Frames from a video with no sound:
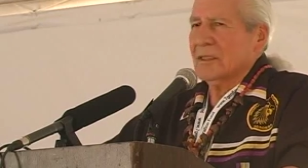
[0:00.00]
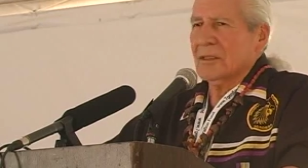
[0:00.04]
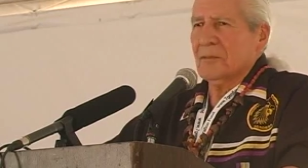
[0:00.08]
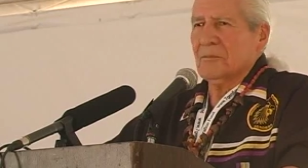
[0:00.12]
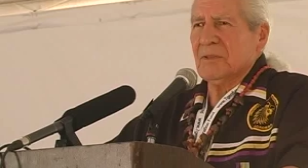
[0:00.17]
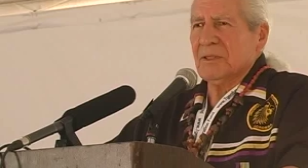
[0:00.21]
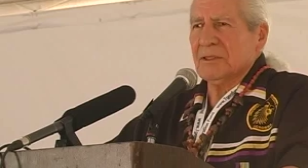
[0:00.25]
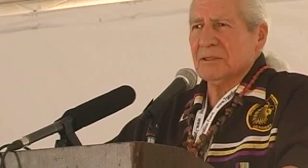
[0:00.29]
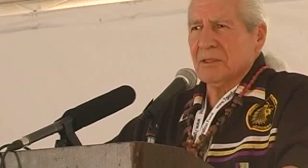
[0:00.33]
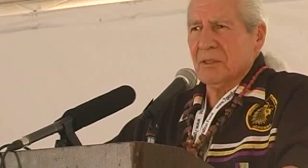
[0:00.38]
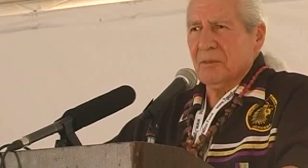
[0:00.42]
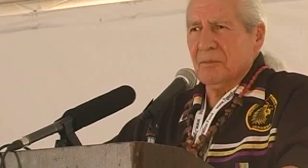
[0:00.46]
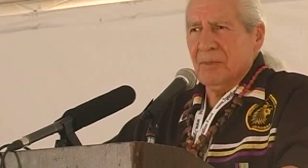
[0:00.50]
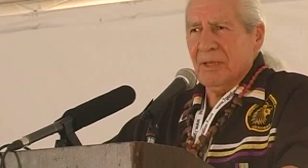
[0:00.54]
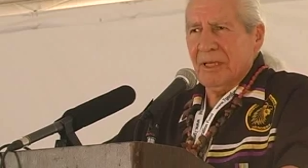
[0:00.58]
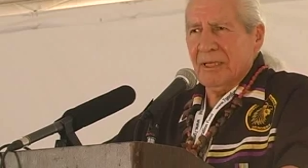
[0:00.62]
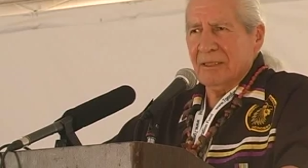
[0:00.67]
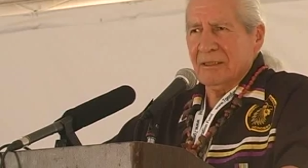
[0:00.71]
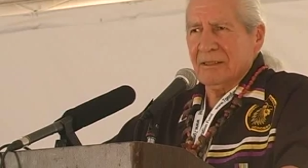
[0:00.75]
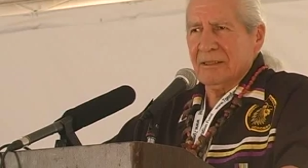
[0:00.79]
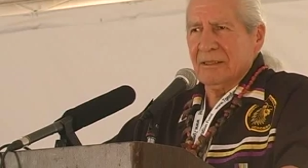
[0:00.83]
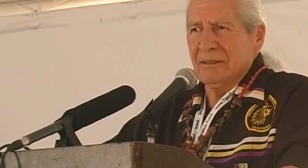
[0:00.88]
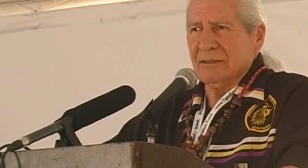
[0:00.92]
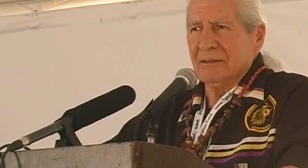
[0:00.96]

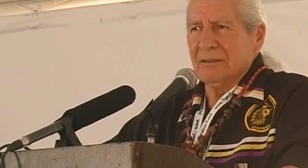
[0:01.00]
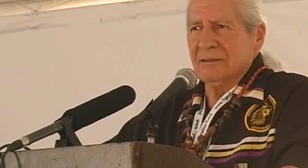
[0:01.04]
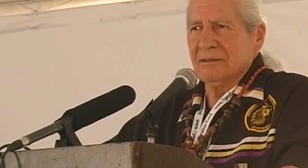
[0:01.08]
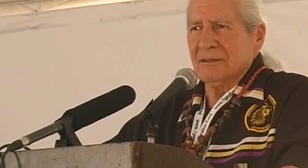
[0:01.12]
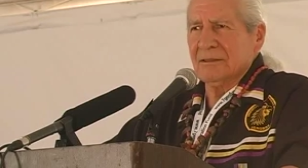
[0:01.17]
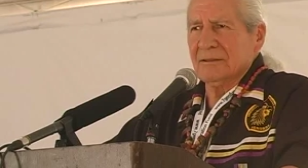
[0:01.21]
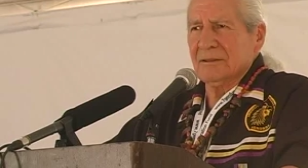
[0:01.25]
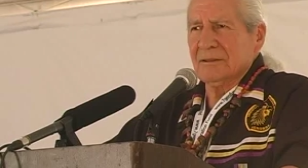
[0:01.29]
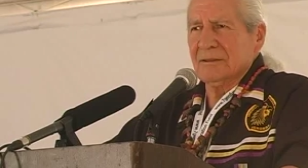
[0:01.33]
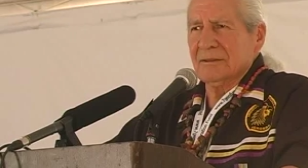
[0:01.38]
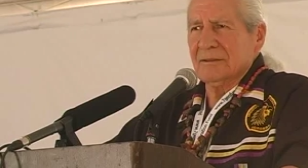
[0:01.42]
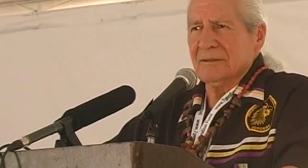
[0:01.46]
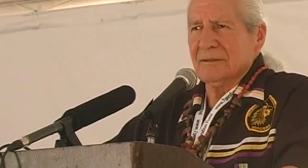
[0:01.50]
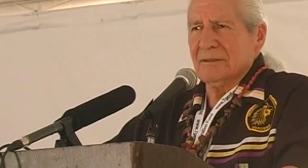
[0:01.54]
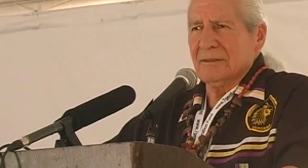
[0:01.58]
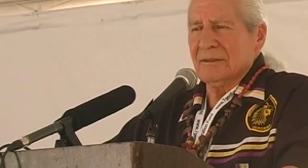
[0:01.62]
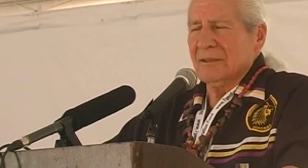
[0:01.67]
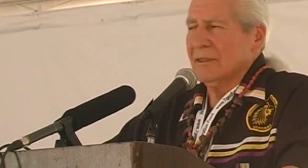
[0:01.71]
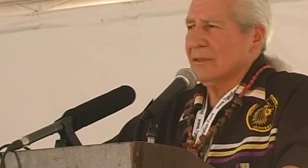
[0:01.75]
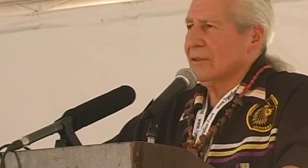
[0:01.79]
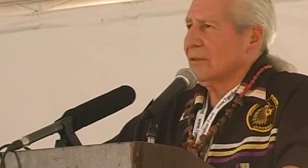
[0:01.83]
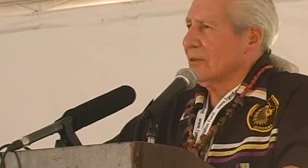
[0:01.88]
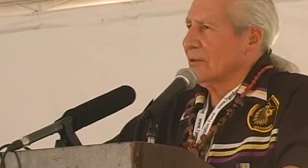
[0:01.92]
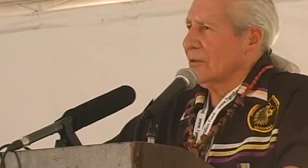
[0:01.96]
Episcopalians,
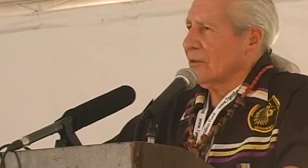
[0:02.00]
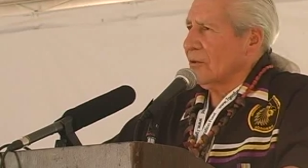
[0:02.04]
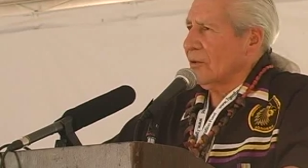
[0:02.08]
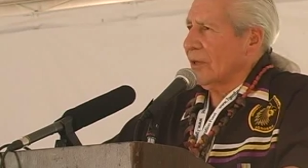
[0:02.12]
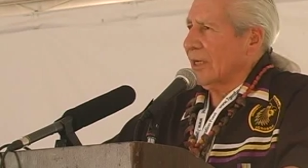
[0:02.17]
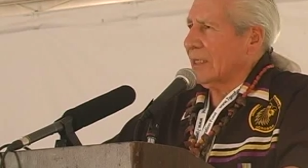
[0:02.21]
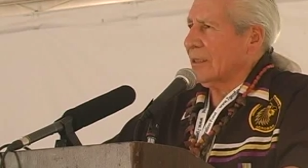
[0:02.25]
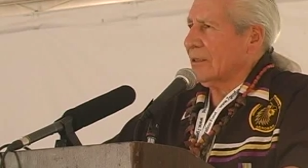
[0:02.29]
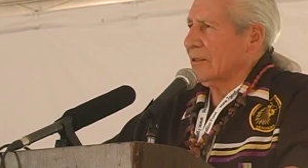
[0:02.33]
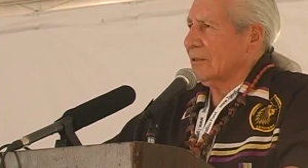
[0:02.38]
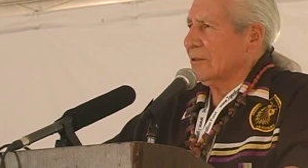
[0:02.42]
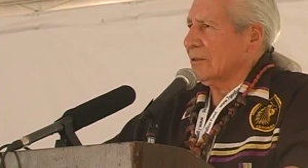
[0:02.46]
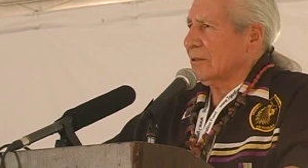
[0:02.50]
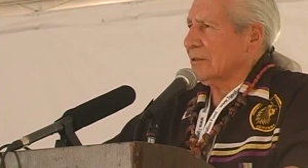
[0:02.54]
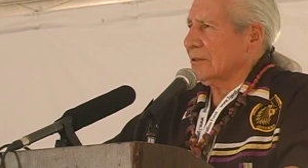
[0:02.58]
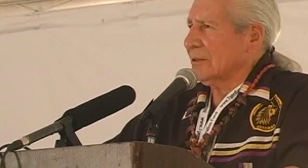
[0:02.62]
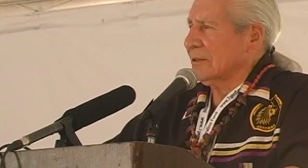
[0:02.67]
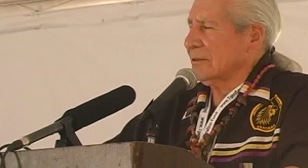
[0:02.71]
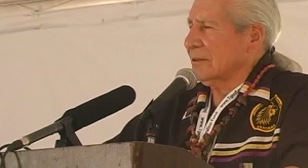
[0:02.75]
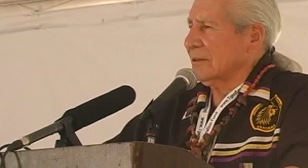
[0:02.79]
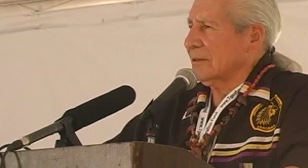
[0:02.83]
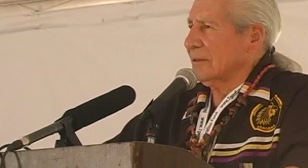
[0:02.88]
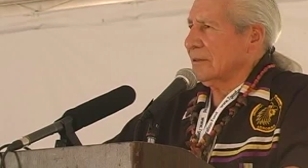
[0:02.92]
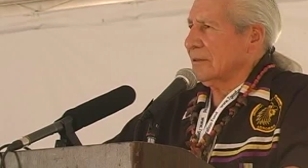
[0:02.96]
Quakers,